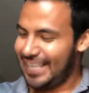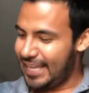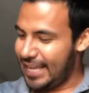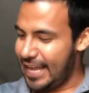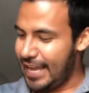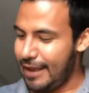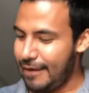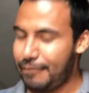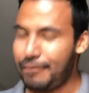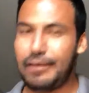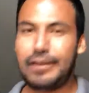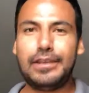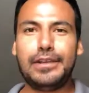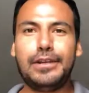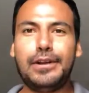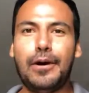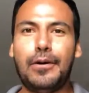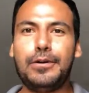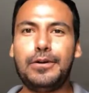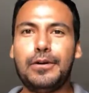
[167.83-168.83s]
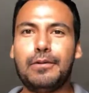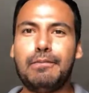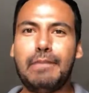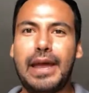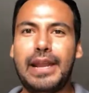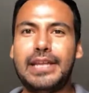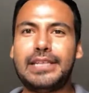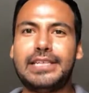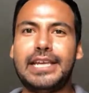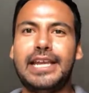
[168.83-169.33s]
if you're
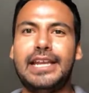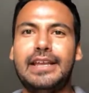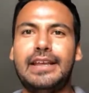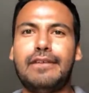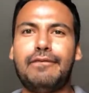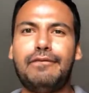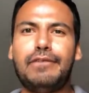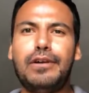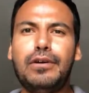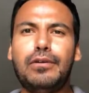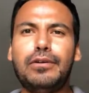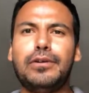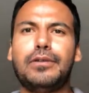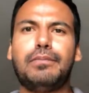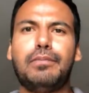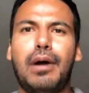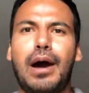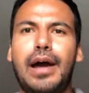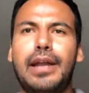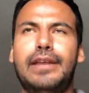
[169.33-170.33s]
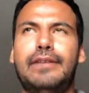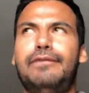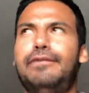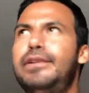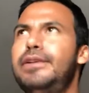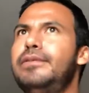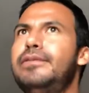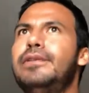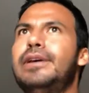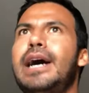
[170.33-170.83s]
meditating, feel your body,
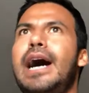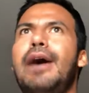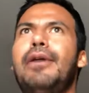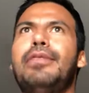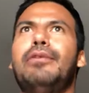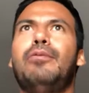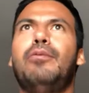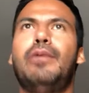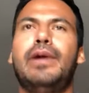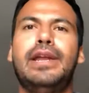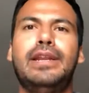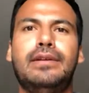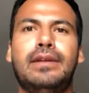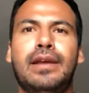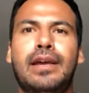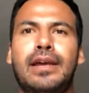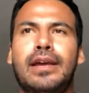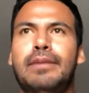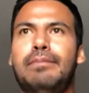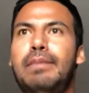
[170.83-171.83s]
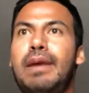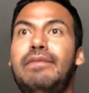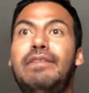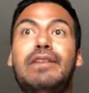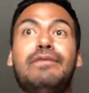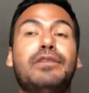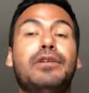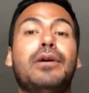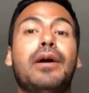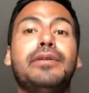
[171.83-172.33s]
feel how the wind, maybe
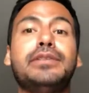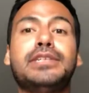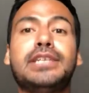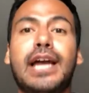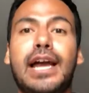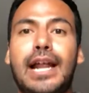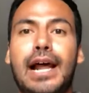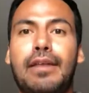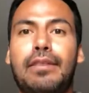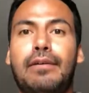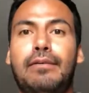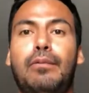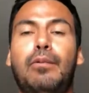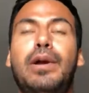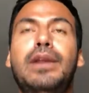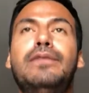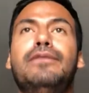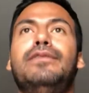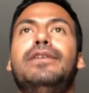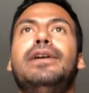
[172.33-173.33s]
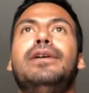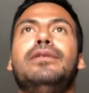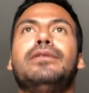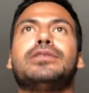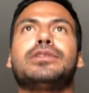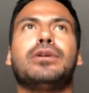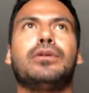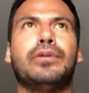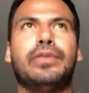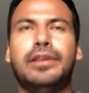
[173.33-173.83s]
if you're outside, how the wind
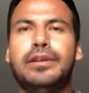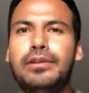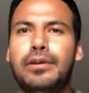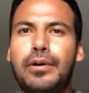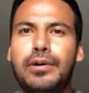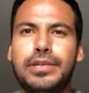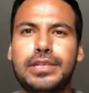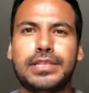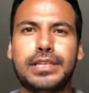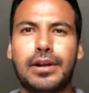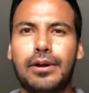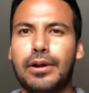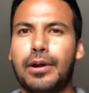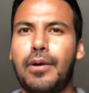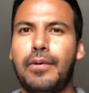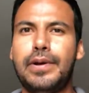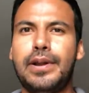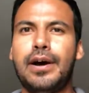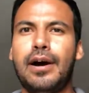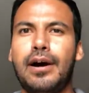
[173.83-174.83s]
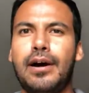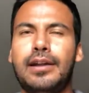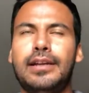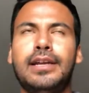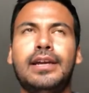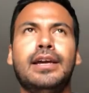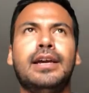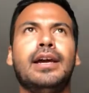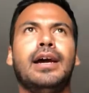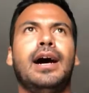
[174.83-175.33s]
feels, or the noises that are going
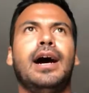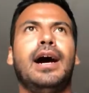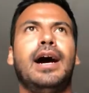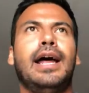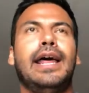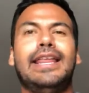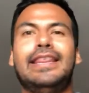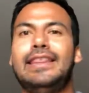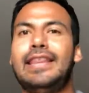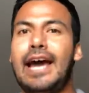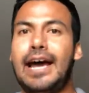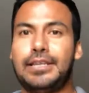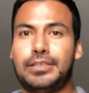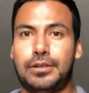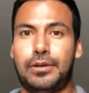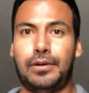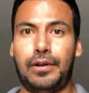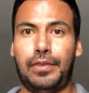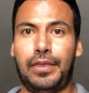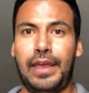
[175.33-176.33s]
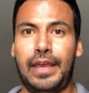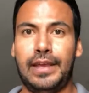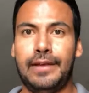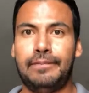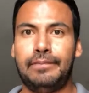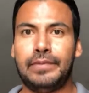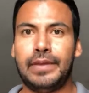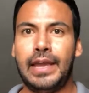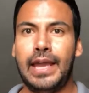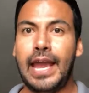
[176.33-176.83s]
on, and that sort of thing.
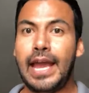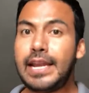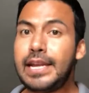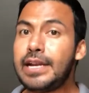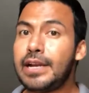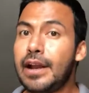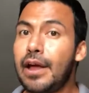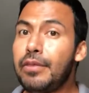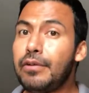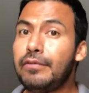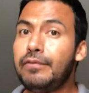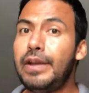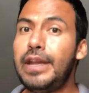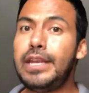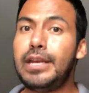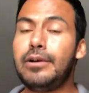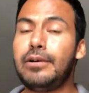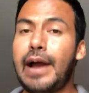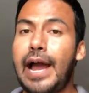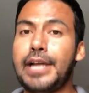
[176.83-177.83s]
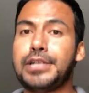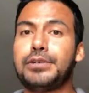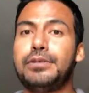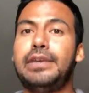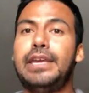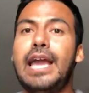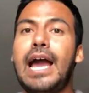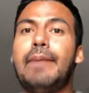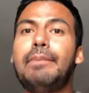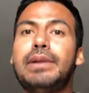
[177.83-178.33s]
And in another video,
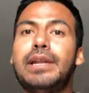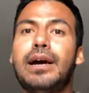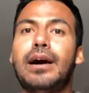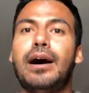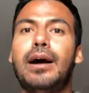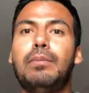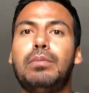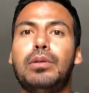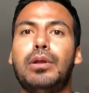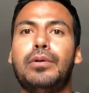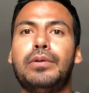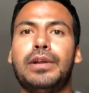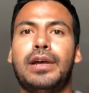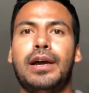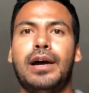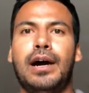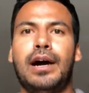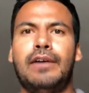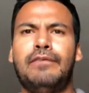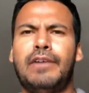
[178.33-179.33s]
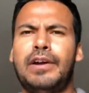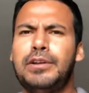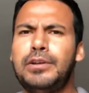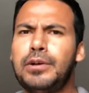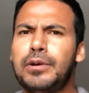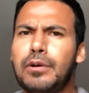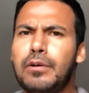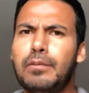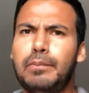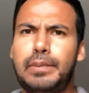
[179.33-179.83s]
actually, I'm going to upload
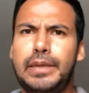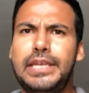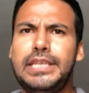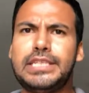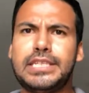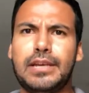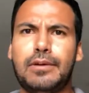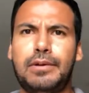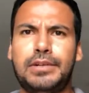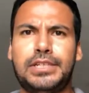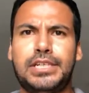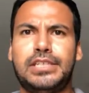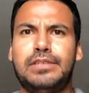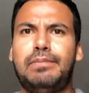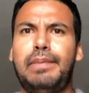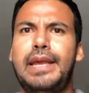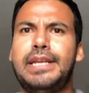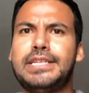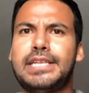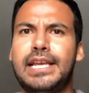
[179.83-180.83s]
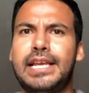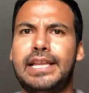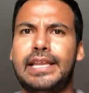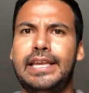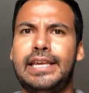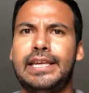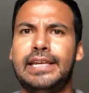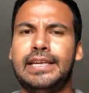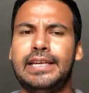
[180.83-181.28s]
binaural beats, which is basically